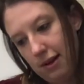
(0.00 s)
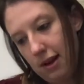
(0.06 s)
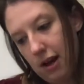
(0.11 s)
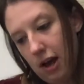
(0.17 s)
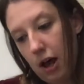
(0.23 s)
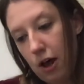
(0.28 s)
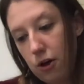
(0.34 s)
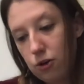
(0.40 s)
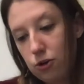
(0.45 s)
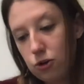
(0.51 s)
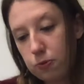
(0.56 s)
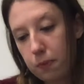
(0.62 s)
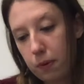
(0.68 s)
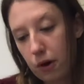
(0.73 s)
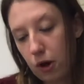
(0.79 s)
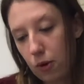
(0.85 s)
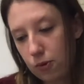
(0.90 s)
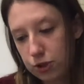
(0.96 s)
Uncle
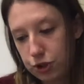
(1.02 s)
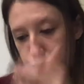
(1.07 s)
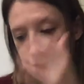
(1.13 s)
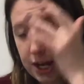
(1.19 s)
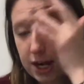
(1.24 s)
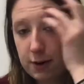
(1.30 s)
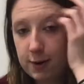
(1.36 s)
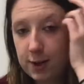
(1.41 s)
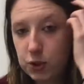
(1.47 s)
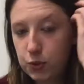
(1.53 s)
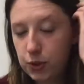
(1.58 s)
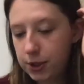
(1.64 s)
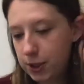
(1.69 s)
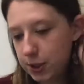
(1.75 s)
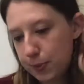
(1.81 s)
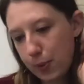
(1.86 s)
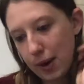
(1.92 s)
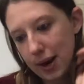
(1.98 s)
Paul was generous with
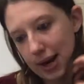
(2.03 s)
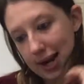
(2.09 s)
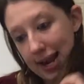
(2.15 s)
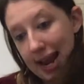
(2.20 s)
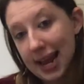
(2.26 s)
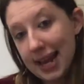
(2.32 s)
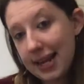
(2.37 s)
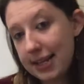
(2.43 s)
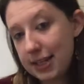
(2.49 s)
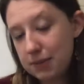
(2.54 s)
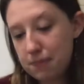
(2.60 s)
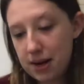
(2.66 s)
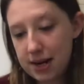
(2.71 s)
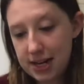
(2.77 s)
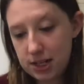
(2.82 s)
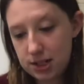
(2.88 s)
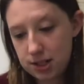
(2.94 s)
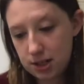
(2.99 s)
his brain and his
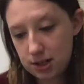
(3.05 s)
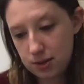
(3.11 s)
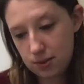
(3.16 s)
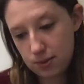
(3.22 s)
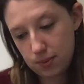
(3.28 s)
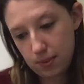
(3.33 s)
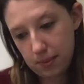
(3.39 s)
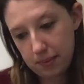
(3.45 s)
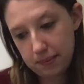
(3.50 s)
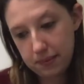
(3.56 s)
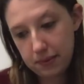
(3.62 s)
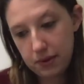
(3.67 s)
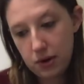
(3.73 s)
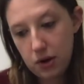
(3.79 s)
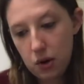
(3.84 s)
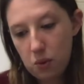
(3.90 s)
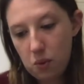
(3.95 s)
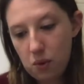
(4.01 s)
money too.
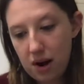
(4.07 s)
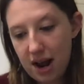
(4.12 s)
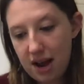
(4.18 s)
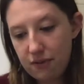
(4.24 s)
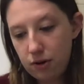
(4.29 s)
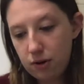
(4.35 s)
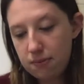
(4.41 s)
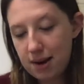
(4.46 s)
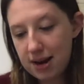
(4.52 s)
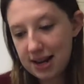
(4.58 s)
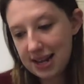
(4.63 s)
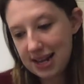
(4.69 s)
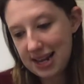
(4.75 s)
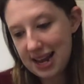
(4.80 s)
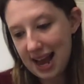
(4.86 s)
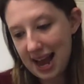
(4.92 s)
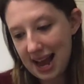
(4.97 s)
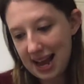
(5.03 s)
Whatever money
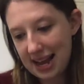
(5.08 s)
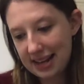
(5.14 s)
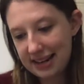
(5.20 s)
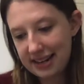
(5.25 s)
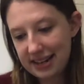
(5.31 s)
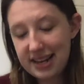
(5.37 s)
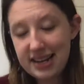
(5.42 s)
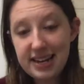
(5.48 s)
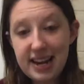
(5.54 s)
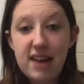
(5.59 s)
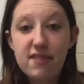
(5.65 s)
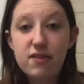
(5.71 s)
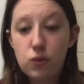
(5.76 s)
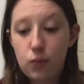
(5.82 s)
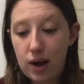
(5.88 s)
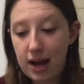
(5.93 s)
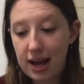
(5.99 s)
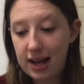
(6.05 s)
he had, he gave
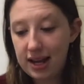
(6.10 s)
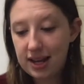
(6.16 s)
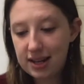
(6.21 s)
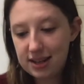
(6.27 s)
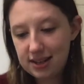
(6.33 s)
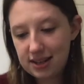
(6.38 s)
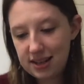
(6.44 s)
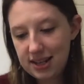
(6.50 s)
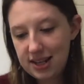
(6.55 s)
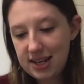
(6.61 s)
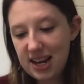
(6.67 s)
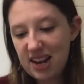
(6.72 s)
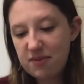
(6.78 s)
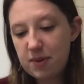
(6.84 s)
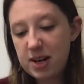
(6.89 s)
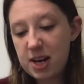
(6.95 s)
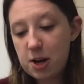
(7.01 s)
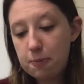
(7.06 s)
away. He gave
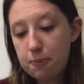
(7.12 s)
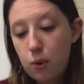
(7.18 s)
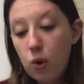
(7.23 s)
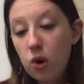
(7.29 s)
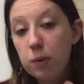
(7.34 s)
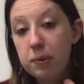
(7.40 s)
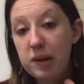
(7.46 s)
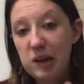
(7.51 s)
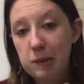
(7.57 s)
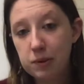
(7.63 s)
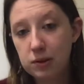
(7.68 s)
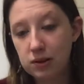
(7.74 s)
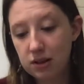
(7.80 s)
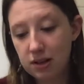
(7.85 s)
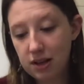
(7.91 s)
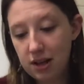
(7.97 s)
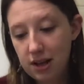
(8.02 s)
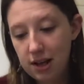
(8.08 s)
money to poor
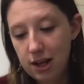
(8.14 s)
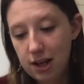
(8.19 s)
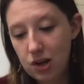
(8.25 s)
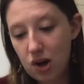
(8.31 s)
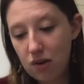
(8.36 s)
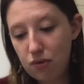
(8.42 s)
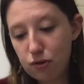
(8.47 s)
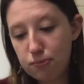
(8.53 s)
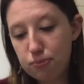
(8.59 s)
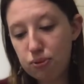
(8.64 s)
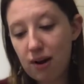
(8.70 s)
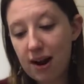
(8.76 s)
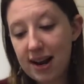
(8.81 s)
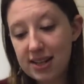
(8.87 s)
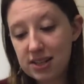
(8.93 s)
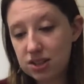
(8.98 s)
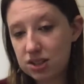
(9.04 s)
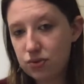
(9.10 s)
people. He offered
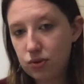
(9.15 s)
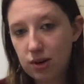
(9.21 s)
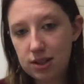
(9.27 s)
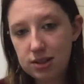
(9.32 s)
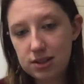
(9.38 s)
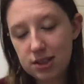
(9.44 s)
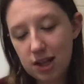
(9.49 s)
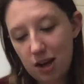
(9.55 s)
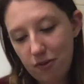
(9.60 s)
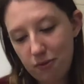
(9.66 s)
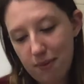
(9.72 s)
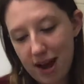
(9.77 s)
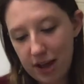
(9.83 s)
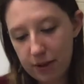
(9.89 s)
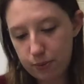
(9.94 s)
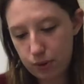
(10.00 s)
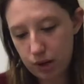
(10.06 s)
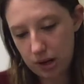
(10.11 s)
prizes for unsolved
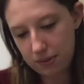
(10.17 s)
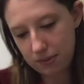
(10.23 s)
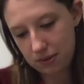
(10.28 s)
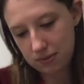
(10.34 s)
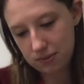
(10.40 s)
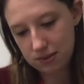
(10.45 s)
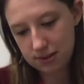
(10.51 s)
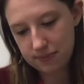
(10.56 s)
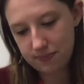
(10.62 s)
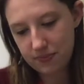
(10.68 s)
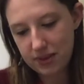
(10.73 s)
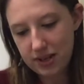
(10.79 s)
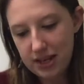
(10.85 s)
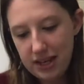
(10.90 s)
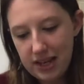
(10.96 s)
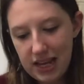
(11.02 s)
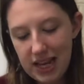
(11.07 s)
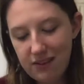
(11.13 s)
math problems.
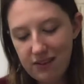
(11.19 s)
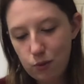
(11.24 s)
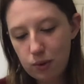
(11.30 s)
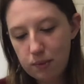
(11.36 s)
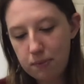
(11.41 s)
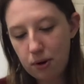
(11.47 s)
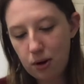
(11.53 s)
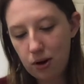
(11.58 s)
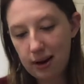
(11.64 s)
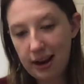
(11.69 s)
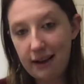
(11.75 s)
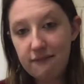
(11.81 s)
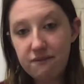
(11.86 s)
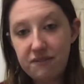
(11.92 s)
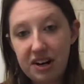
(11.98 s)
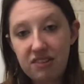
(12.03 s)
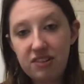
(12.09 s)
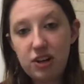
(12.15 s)
Even when Paul got
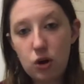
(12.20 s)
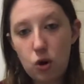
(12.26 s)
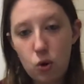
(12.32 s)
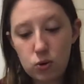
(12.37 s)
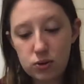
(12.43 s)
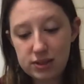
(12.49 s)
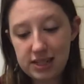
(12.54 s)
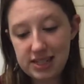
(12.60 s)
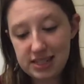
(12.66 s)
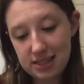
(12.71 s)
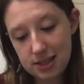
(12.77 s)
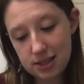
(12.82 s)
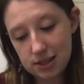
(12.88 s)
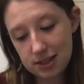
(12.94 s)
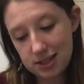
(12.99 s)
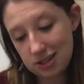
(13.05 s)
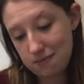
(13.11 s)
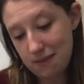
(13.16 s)
very old, he
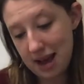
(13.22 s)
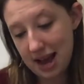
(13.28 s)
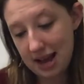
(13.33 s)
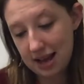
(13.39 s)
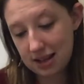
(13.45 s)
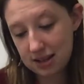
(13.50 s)
still did math.